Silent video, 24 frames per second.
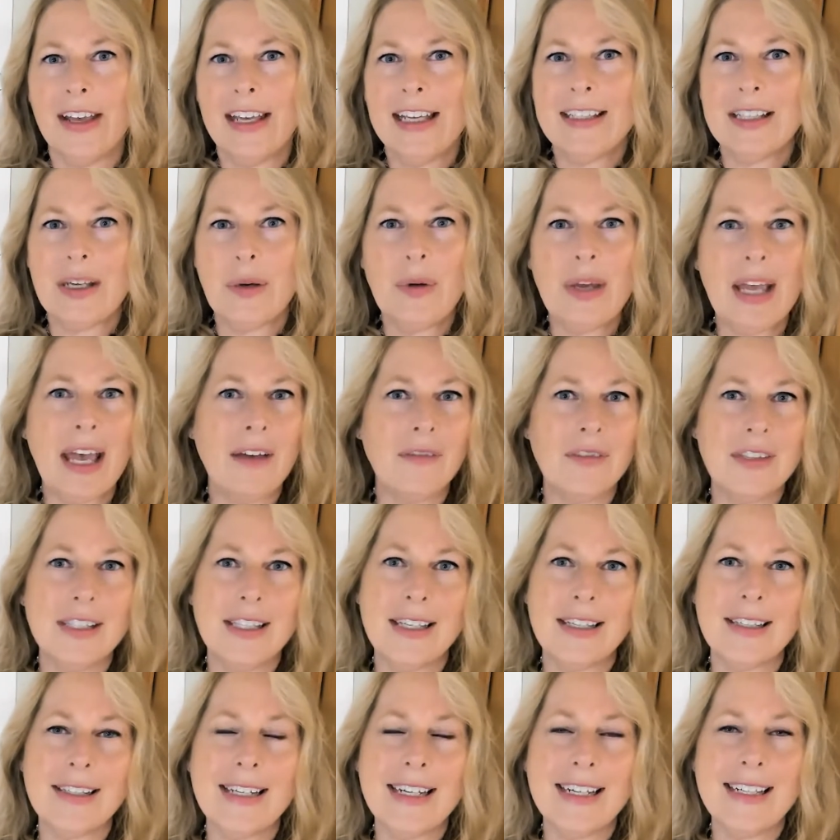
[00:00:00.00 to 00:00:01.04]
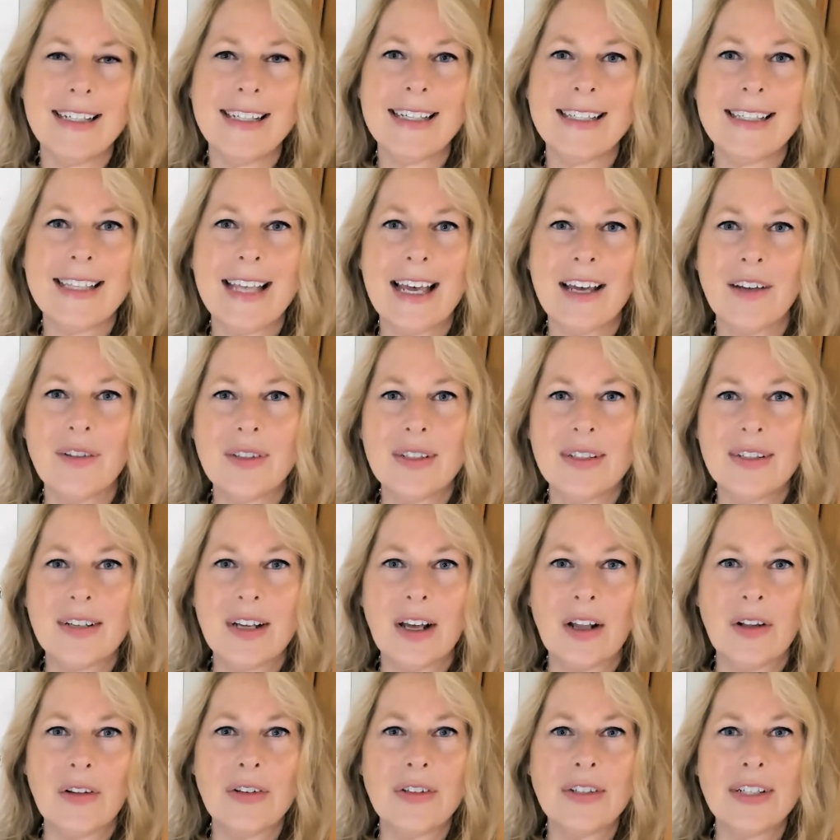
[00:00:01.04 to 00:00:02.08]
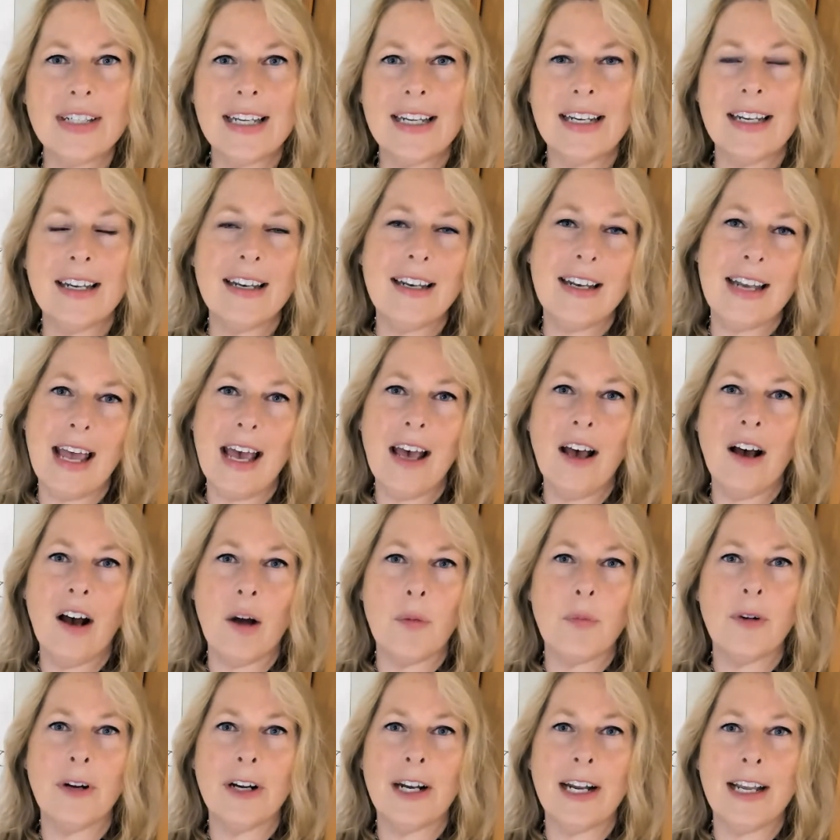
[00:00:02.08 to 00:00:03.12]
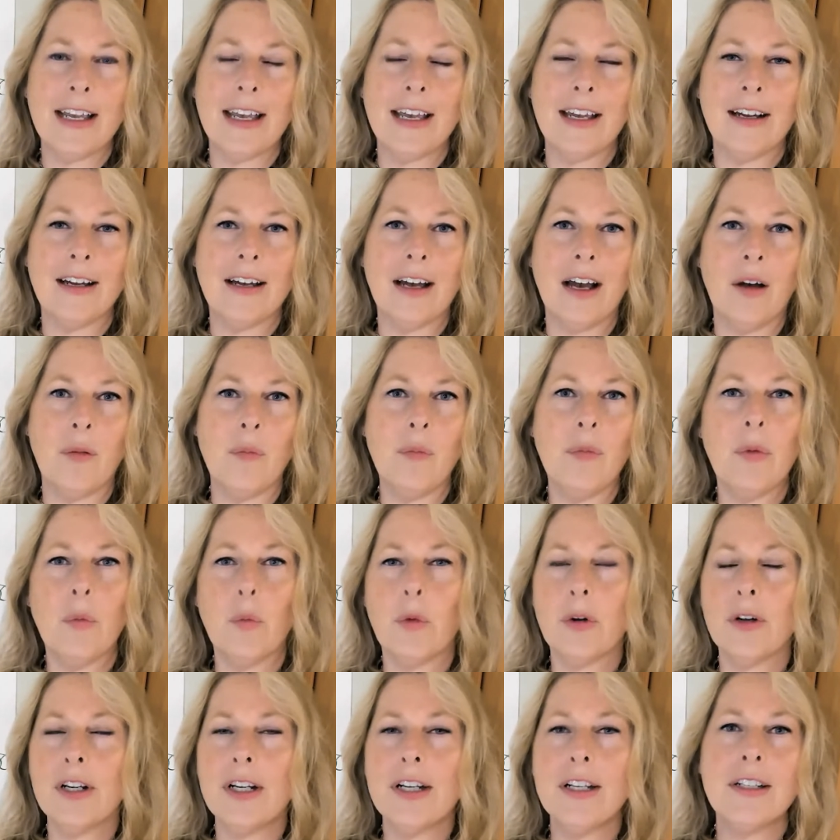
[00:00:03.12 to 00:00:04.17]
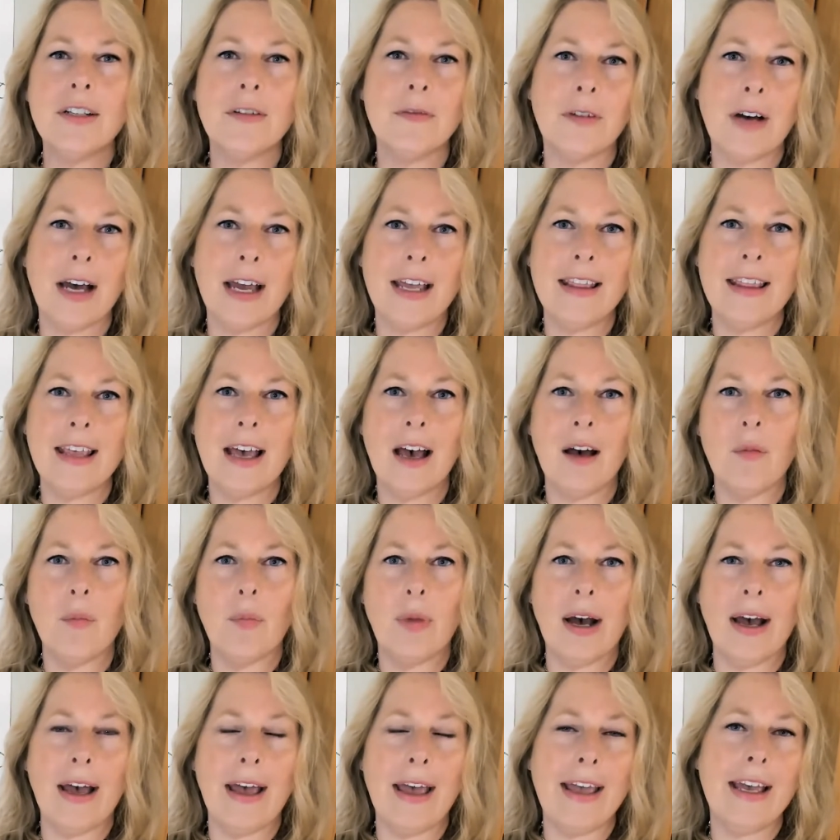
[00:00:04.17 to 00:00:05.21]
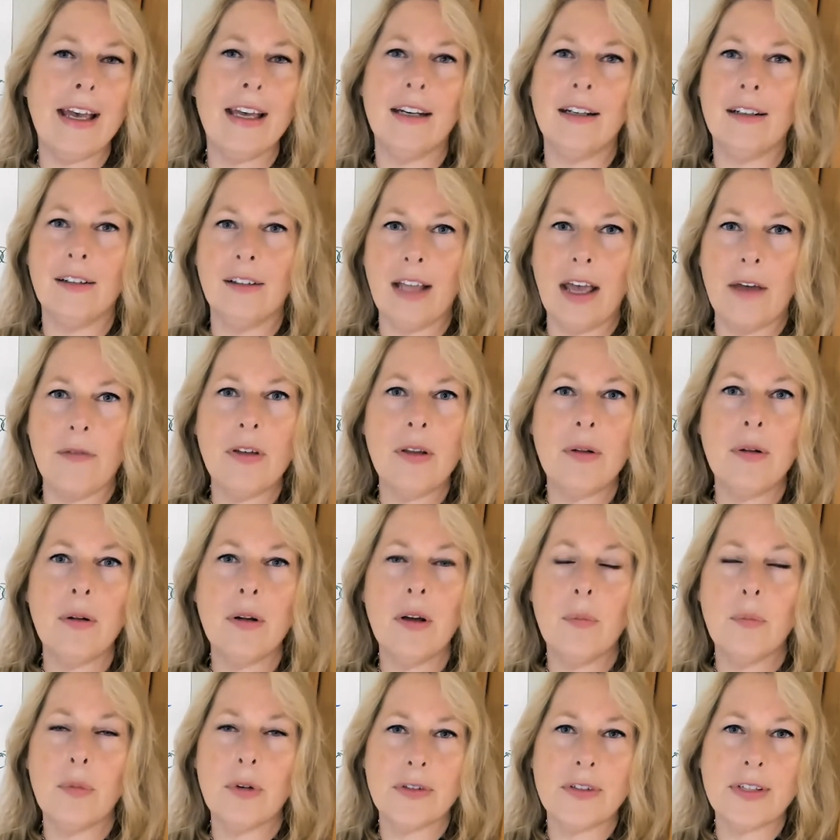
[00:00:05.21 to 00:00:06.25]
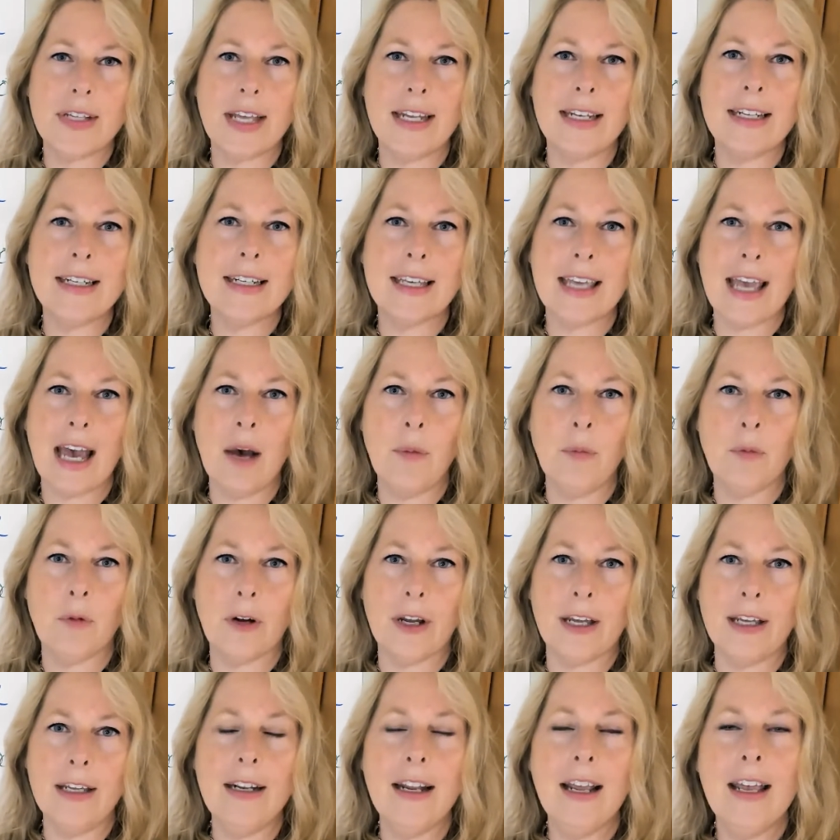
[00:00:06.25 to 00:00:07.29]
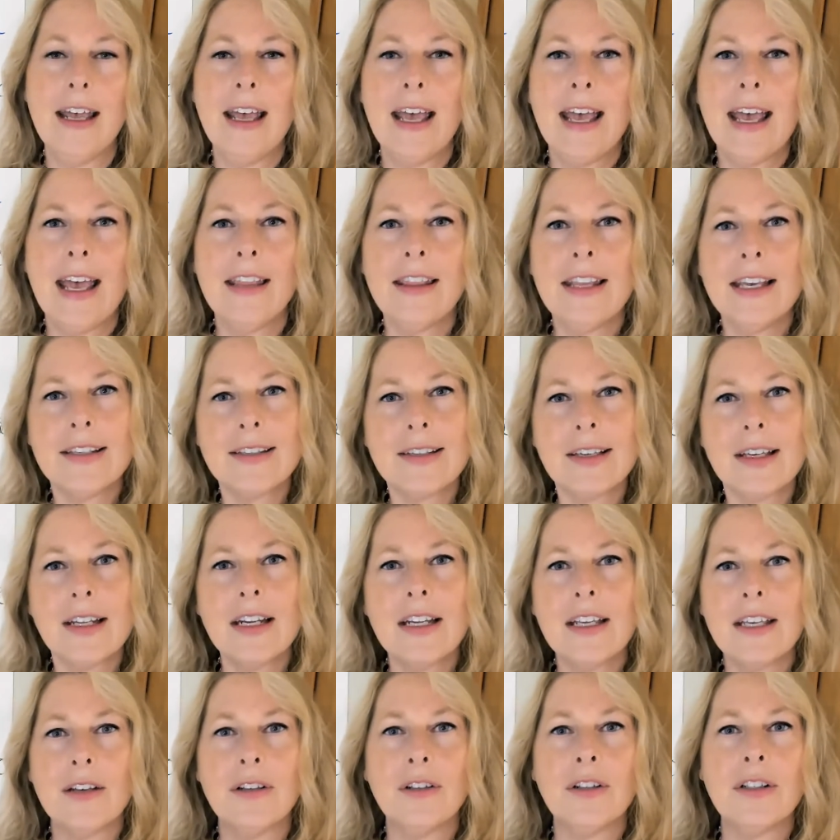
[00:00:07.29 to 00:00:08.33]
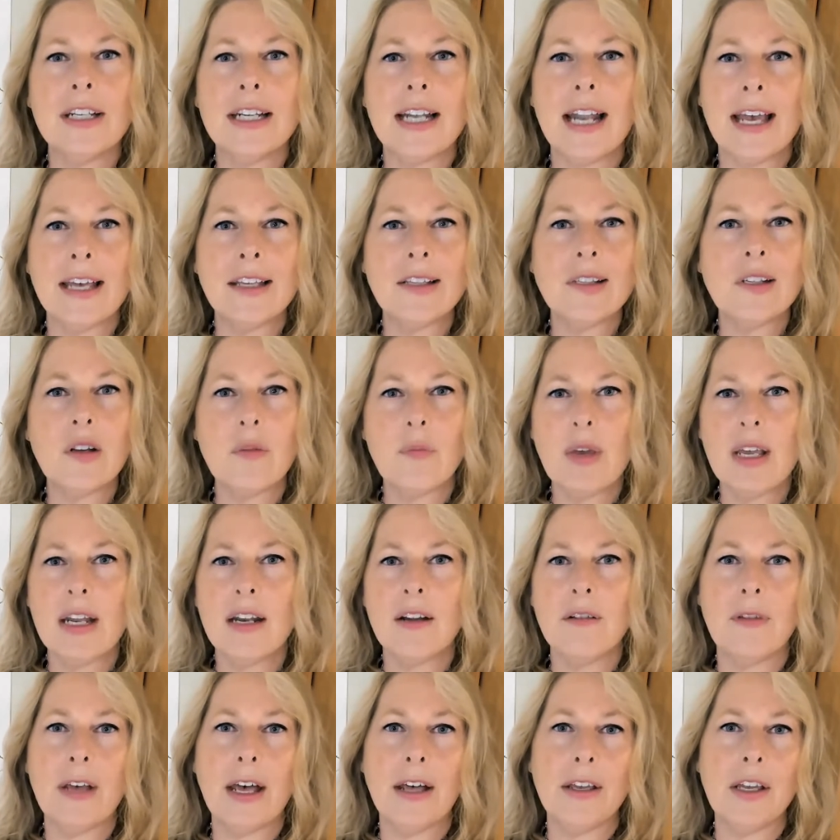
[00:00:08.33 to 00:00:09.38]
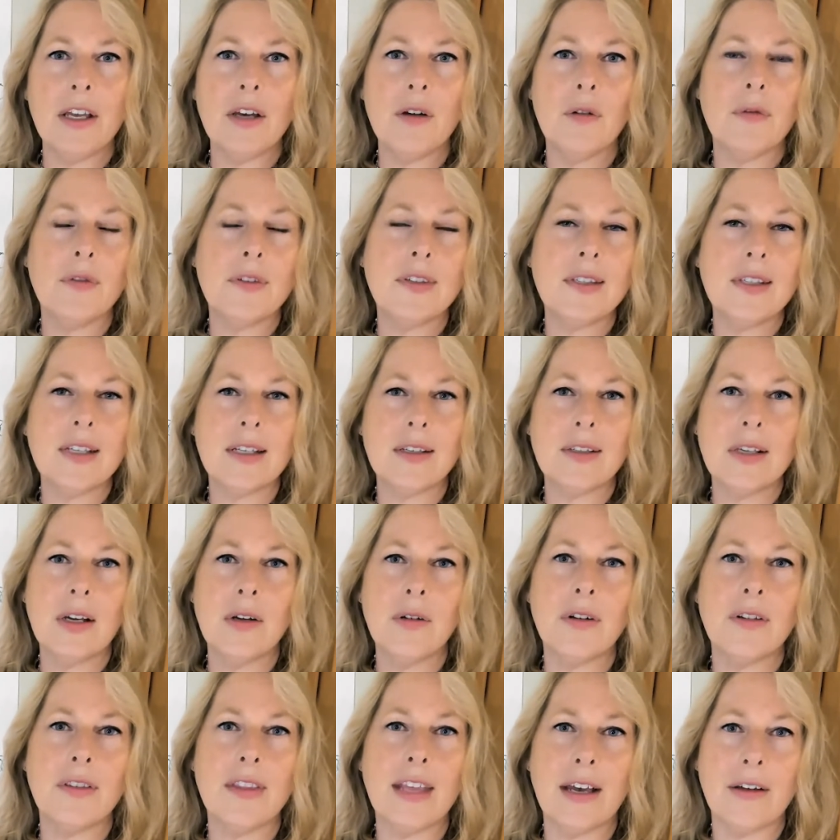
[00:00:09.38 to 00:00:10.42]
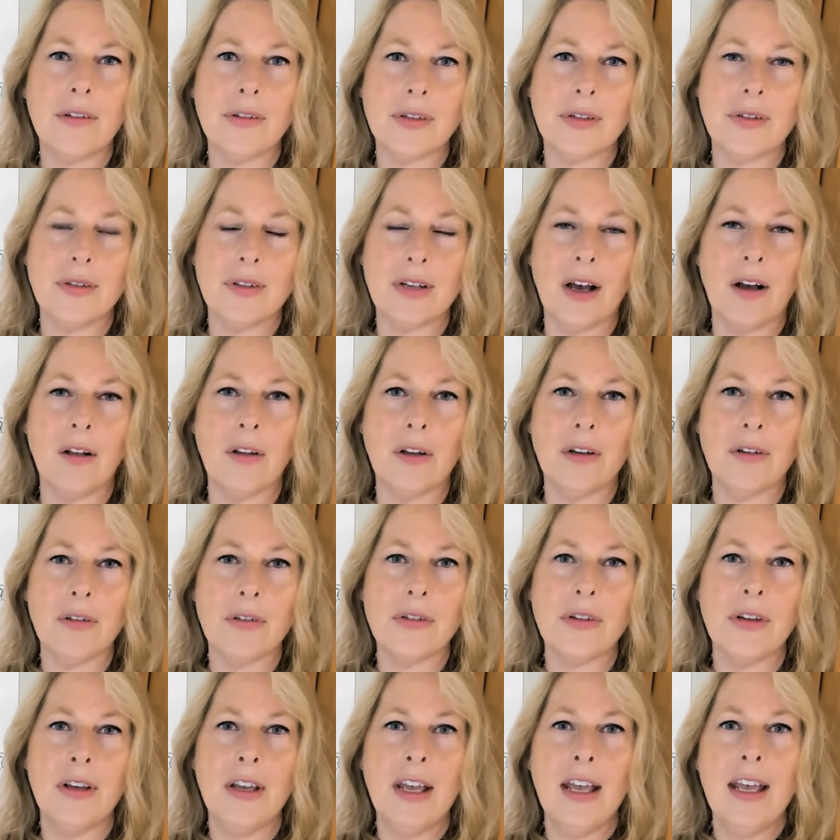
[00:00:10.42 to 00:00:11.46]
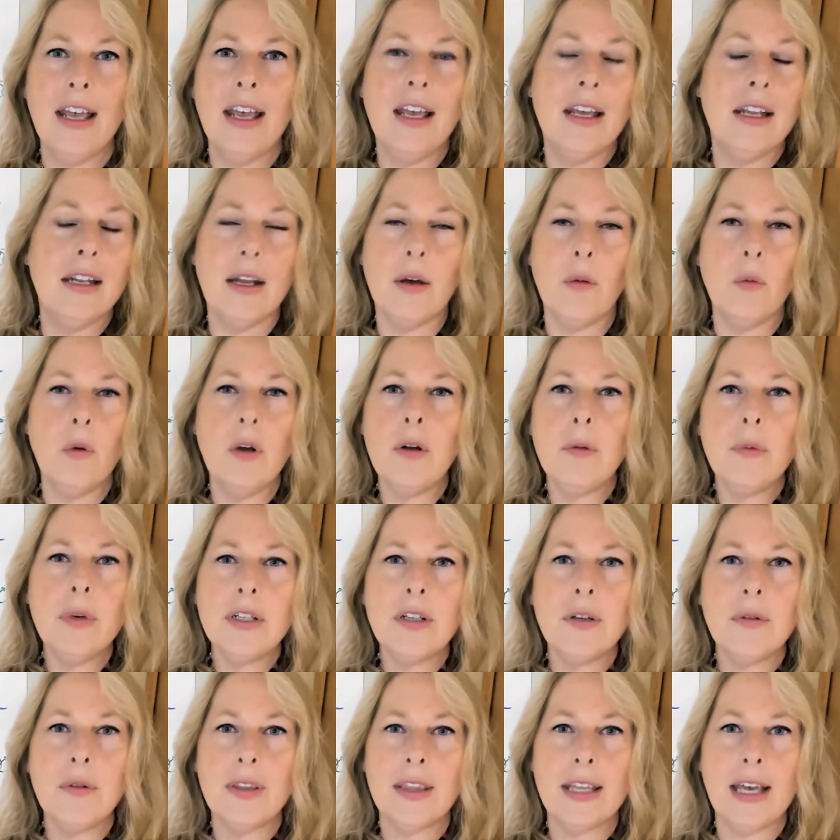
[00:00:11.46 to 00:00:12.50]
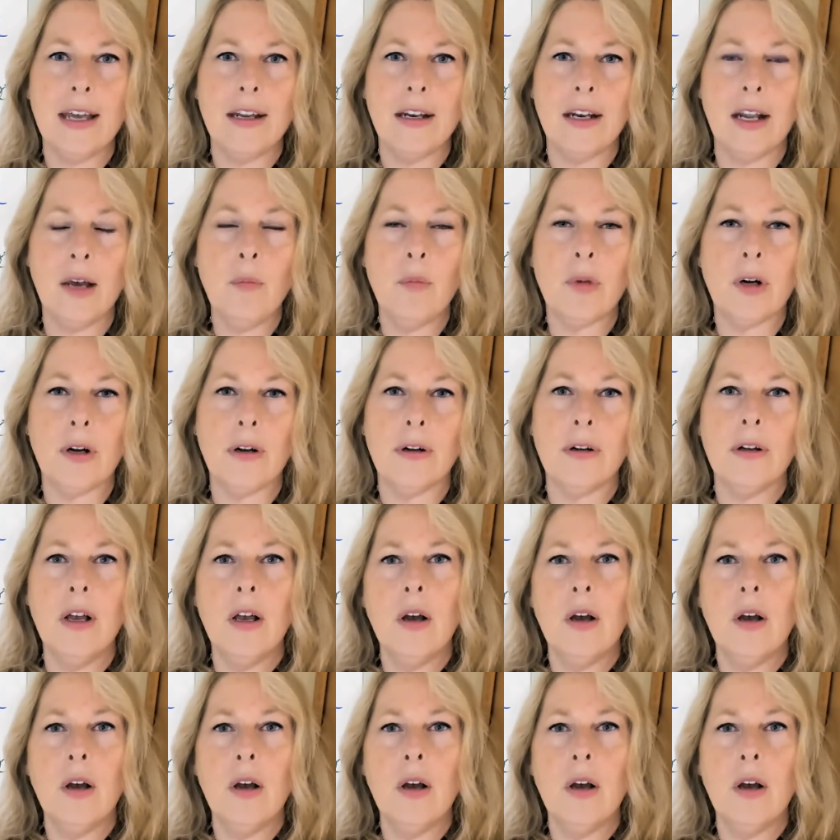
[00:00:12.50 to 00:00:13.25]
So we have $66,000 in net operating income. We're going to divide that by an 11% cap rate, and that's going to yield an estimated value of $600,000. Now, what do we do with that number?